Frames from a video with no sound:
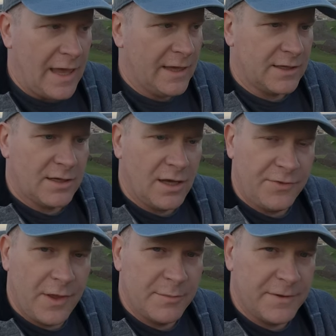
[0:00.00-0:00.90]
and
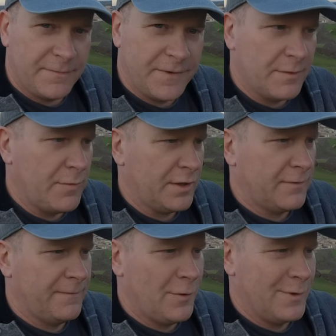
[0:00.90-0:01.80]
cut them to fit the
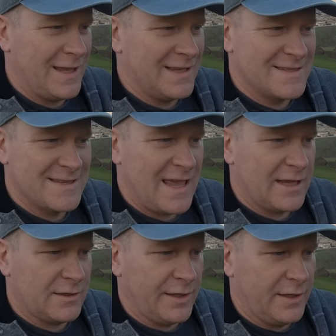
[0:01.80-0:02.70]
microphone
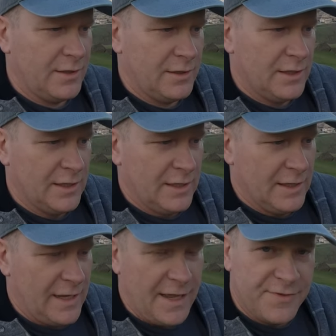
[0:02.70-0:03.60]
exactly.
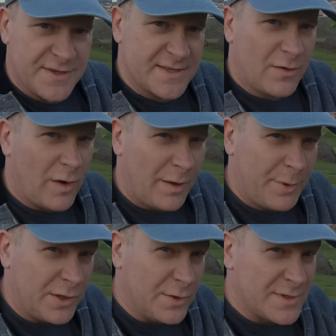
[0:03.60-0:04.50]
And this is how I've
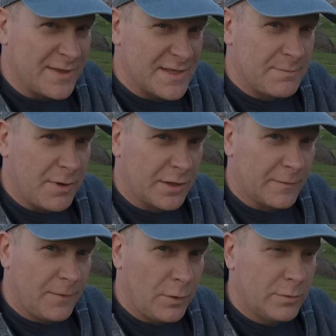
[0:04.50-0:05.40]
been using this
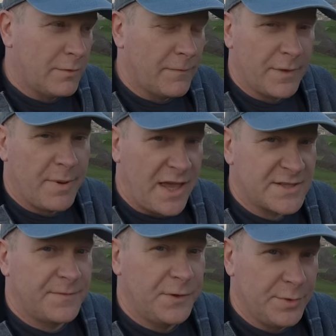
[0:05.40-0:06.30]
microphone for the
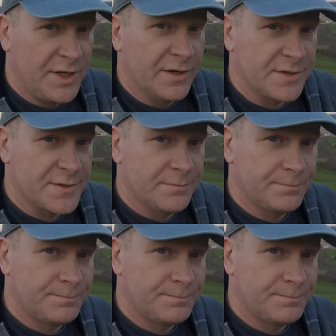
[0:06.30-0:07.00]
past few years.